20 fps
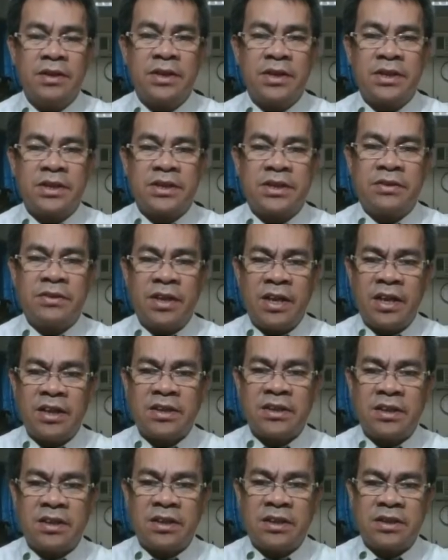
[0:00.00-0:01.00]
So
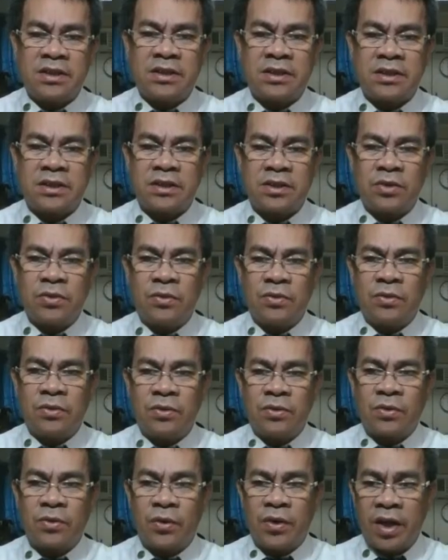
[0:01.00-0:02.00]
next is
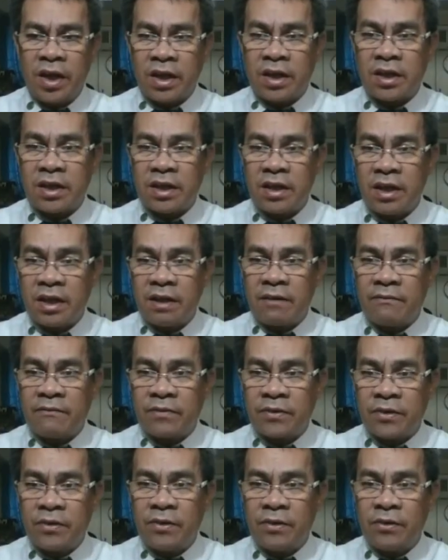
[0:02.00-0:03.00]
to connect
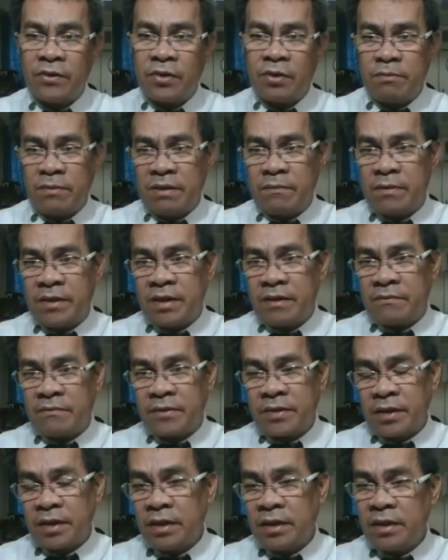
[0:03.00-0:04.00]
F2 or maybe
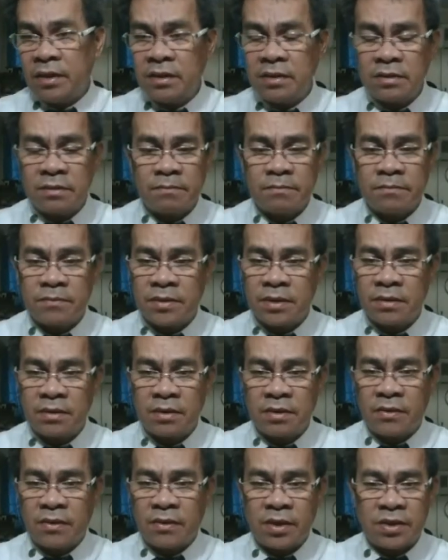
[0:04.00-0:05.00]
F3.
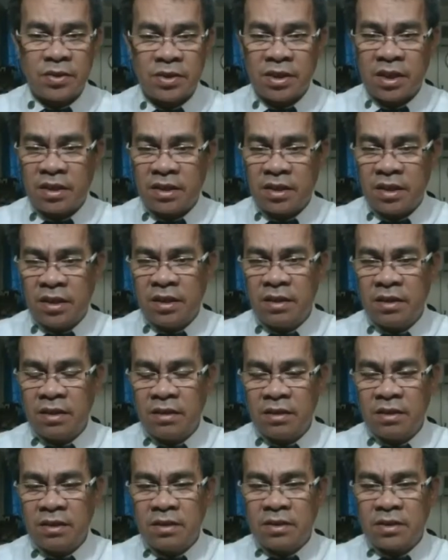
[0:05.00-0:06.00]
You can choose any.
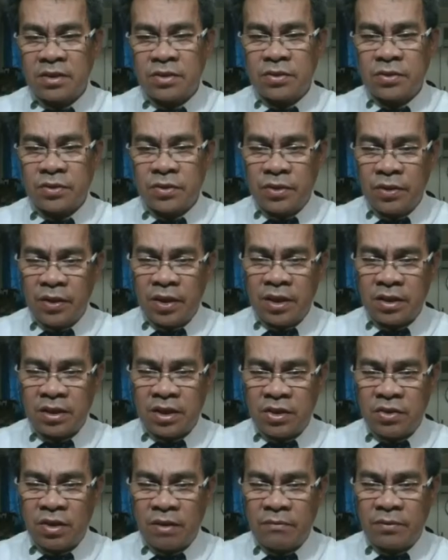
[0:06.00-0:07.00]
So to do it,
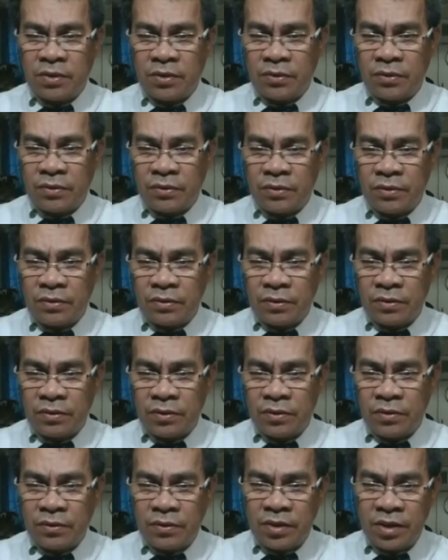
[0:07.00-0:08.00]
you have to
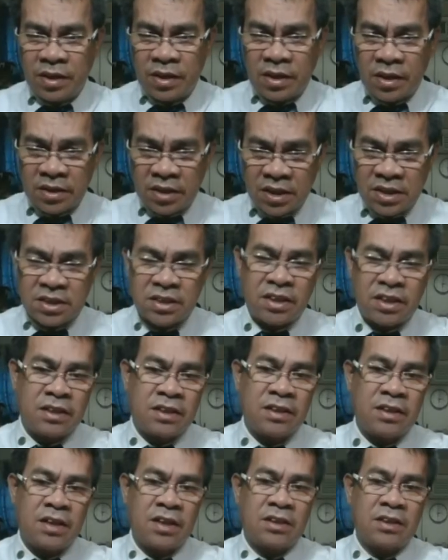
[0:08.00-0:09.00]
do the Cartesian
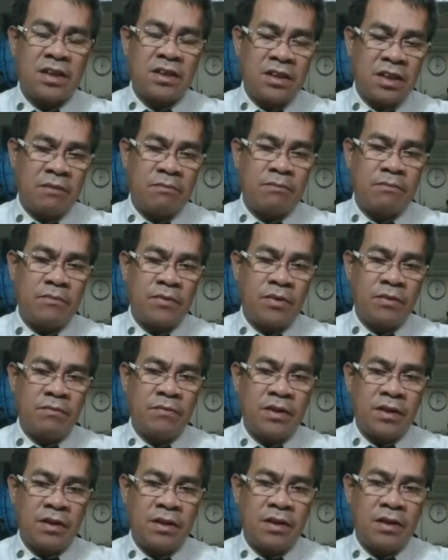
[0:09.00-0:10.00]
at the tip of
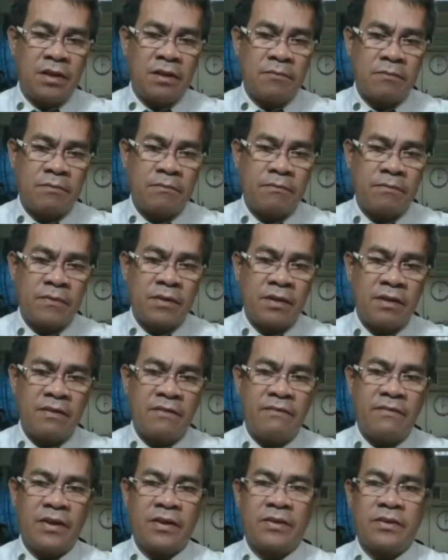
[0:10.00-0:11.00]
the
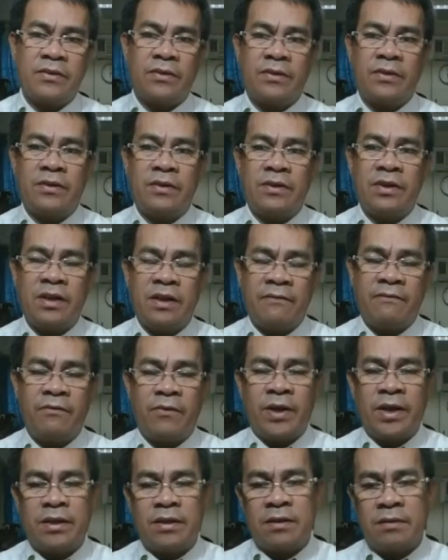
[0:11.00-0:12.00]
vector
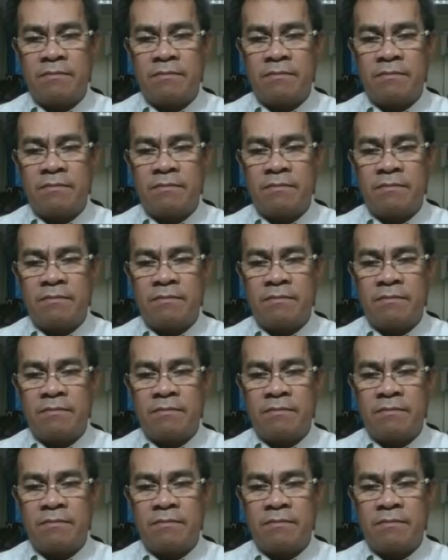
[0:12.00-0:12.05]
F1.